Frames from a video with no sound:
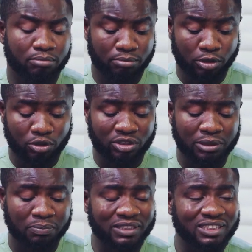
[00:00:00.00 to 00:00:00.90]
Because
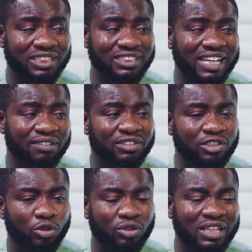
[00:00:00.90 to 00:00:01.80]
the person is
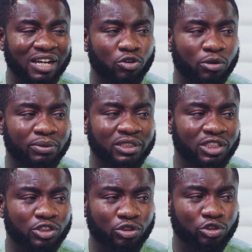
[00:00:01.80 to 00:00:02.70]
having other
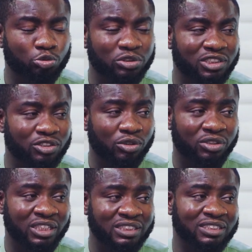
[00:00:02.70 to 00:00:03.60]
complications with it
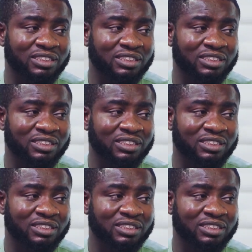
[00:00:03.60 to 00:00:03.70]
already.